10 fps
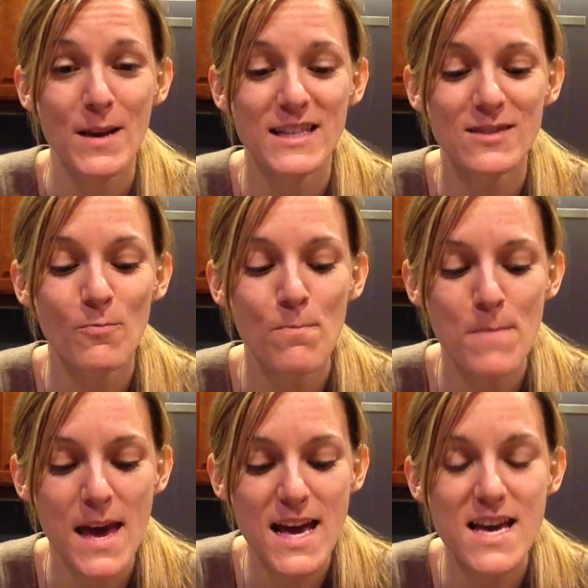It's
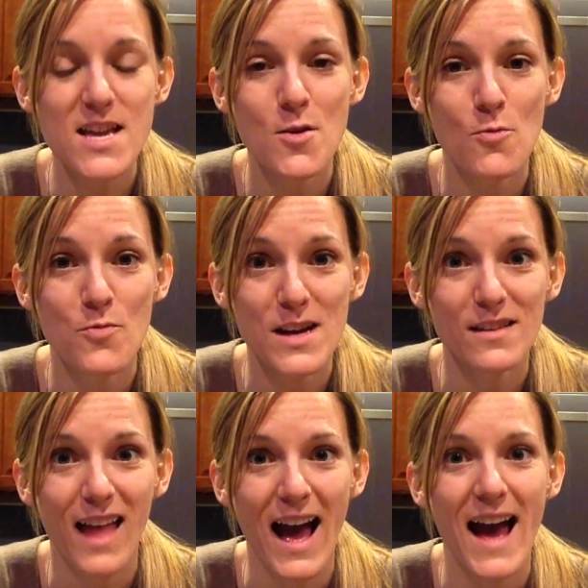making you
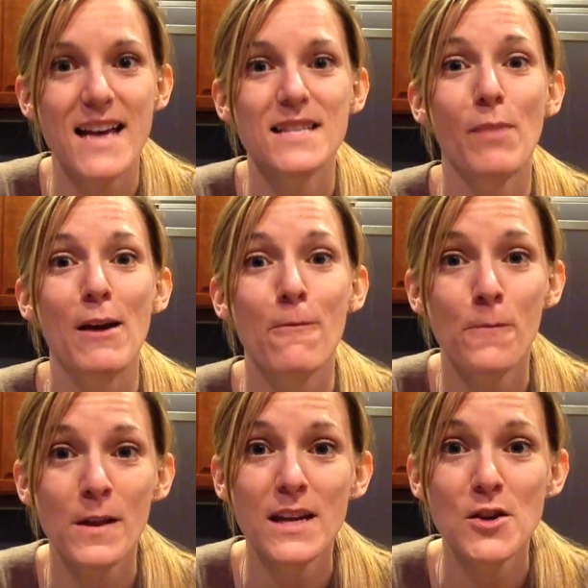realize by
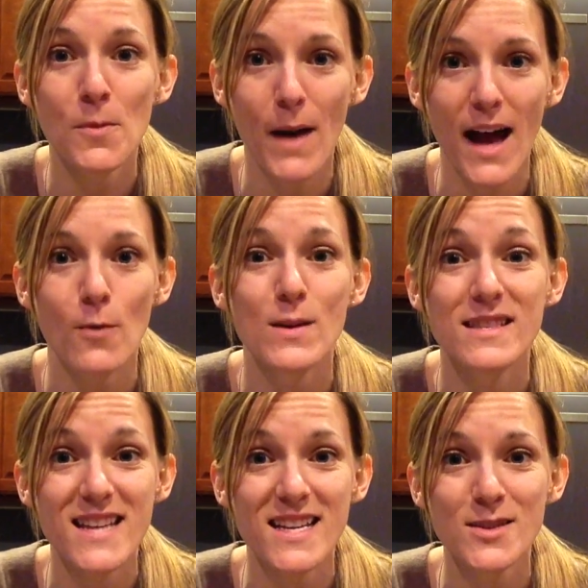filling your body
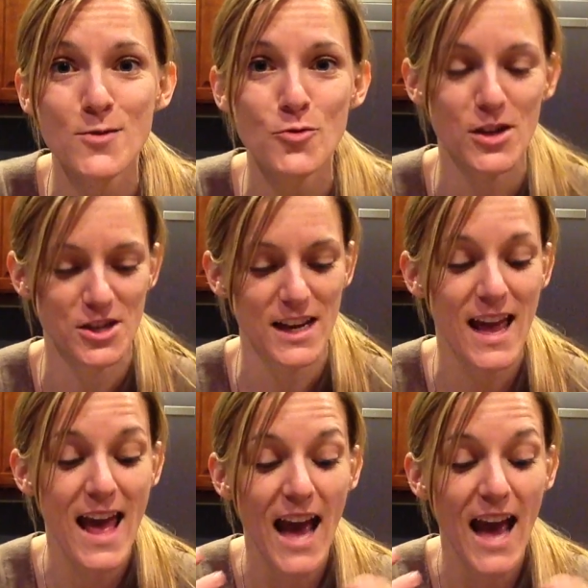with dense nutrition,